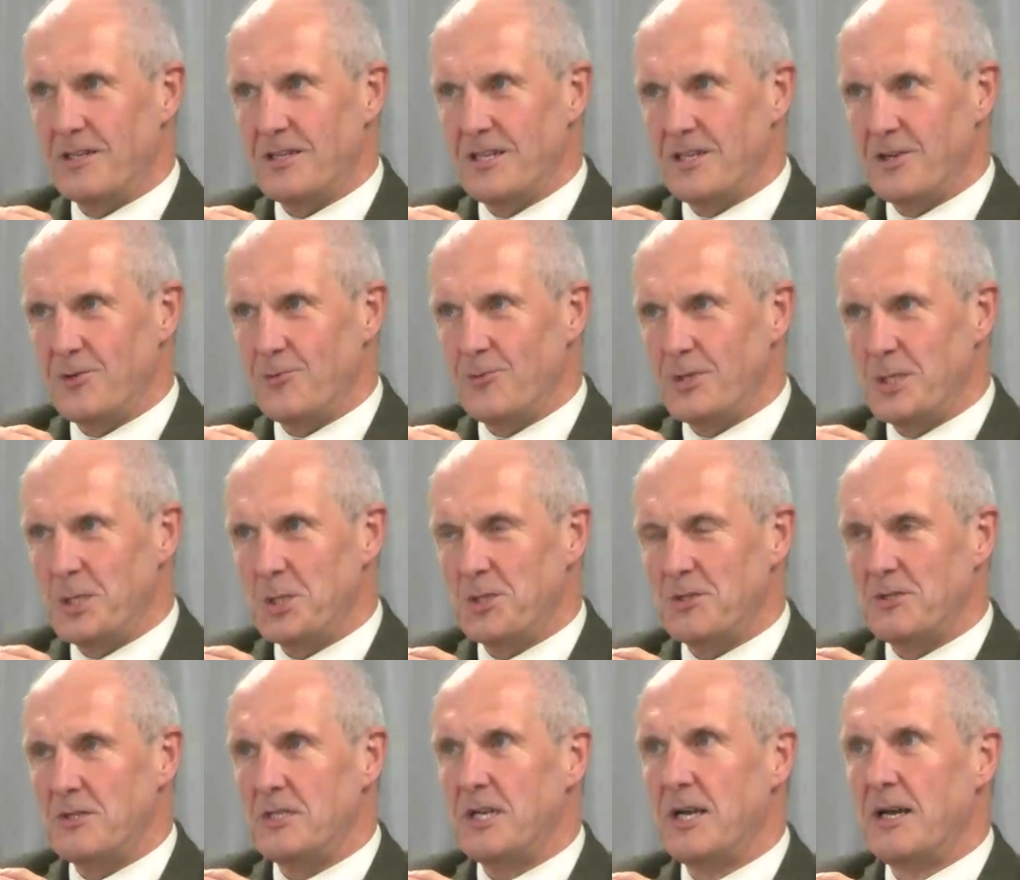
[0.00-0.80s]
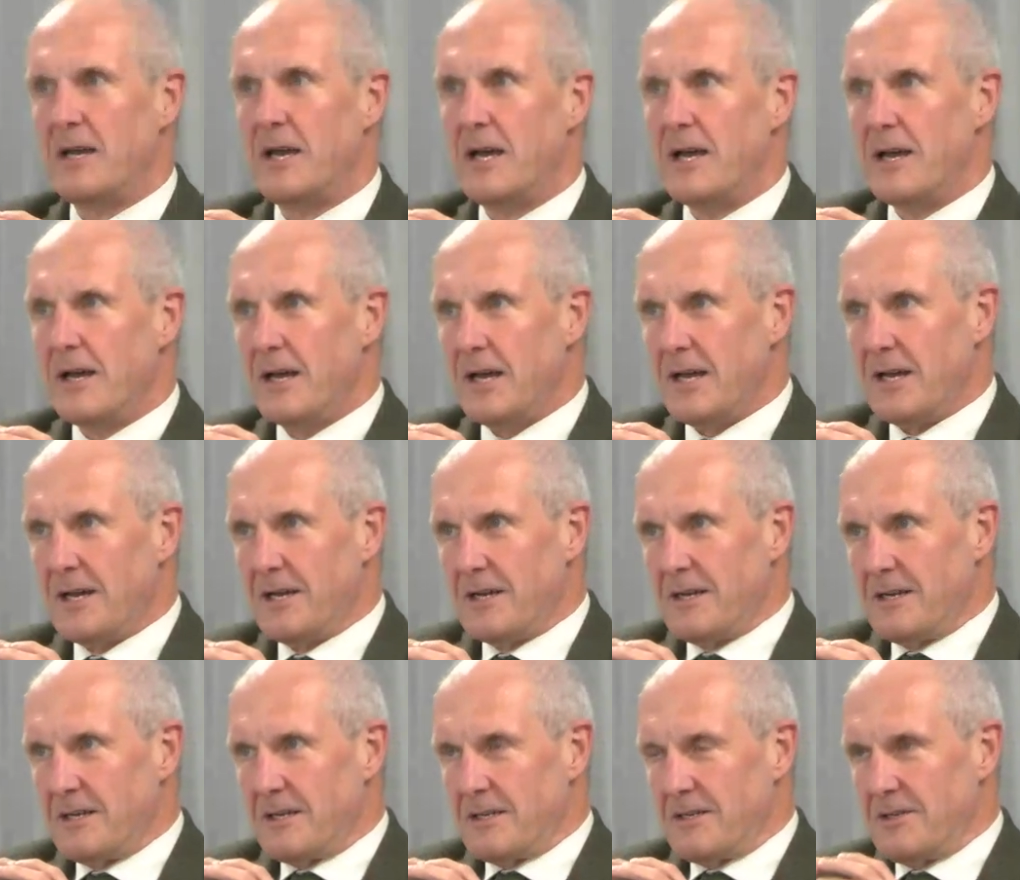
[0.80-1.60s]
You know, we should
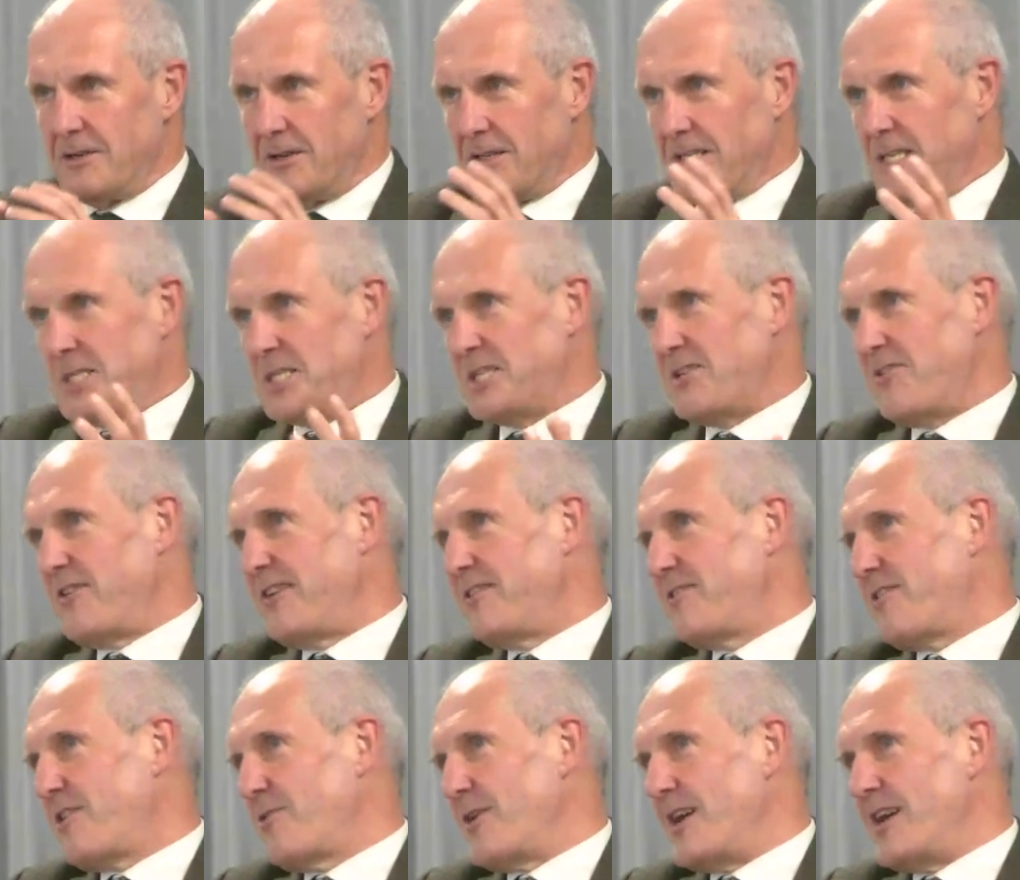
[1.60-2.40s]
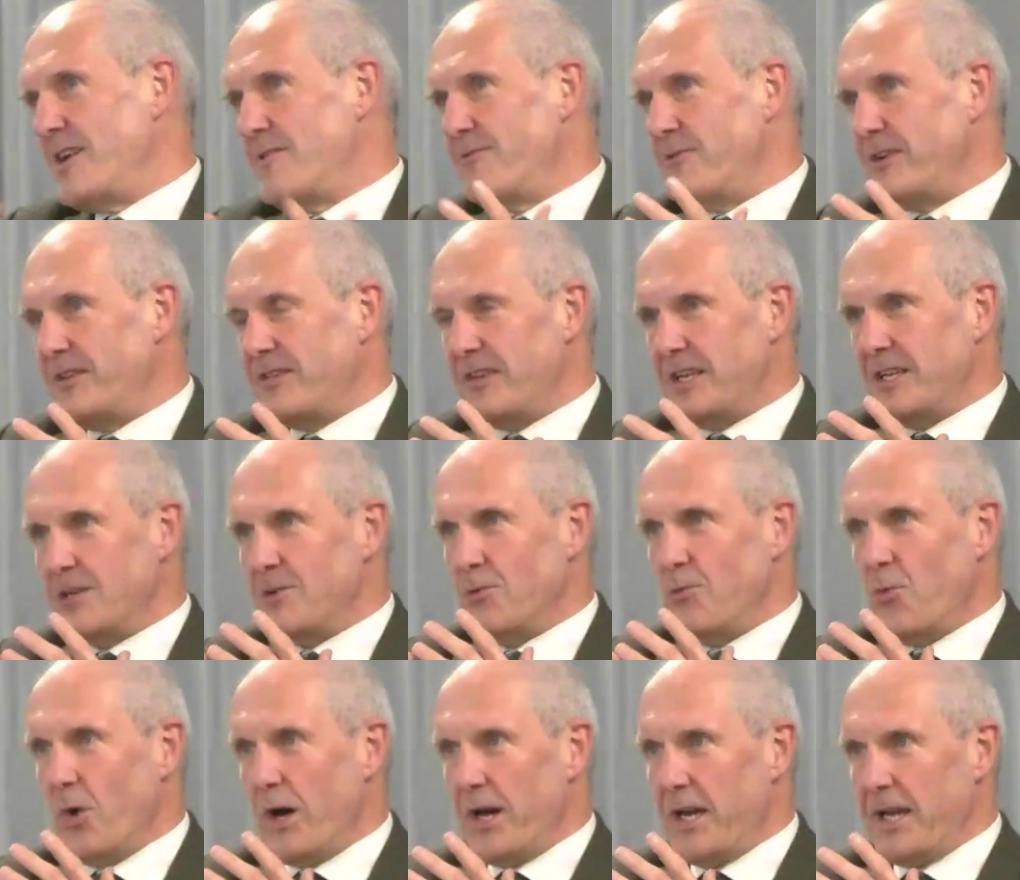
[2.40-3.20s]
not necessarily throw everything
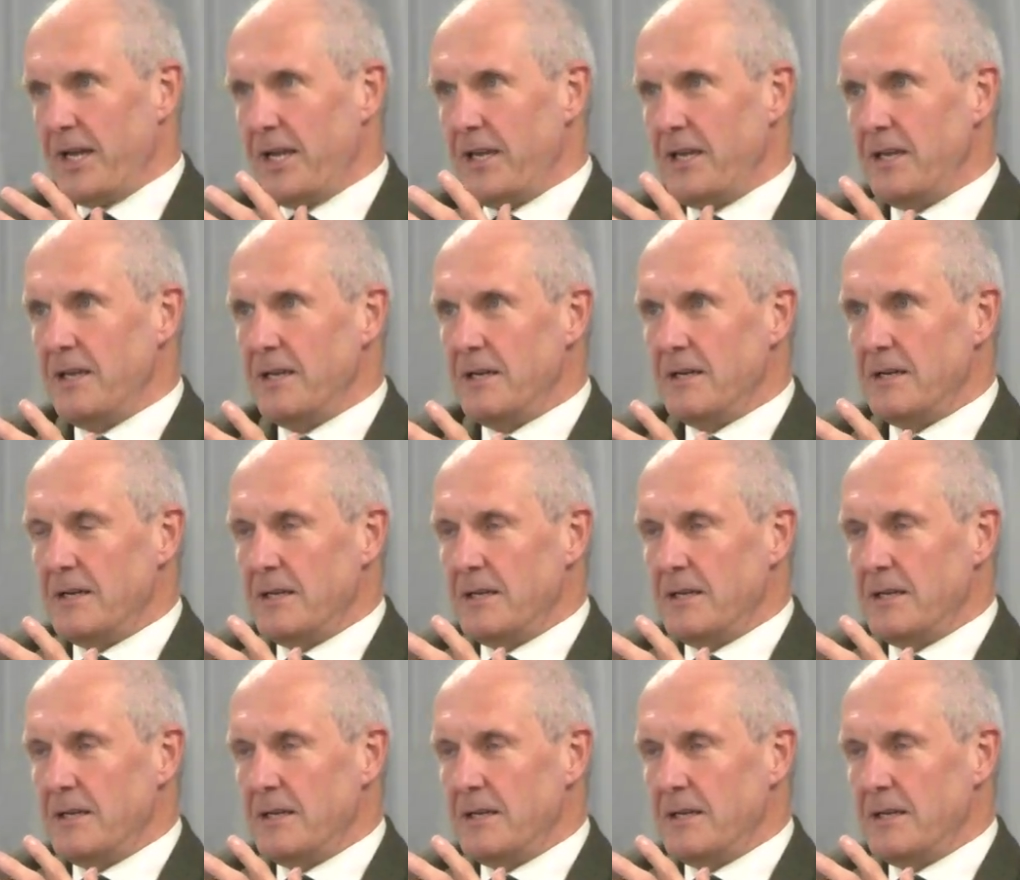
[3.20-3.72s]
away,